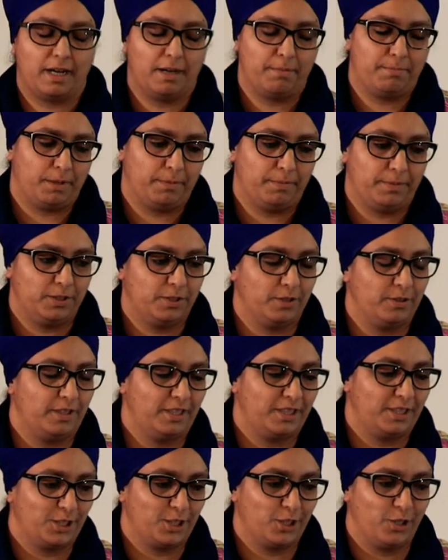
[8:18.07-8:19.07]
I probably don't
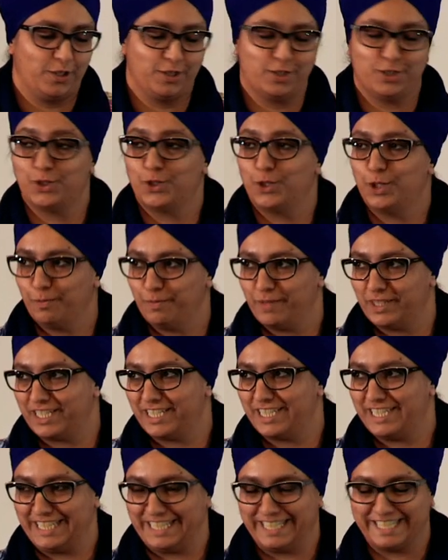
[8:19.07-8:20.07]
need to go into too
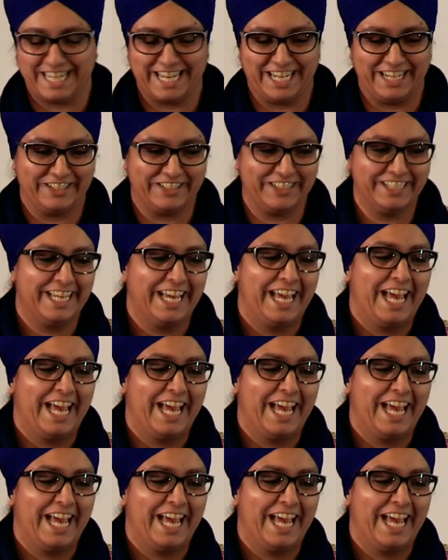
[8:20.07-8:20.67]
much detail.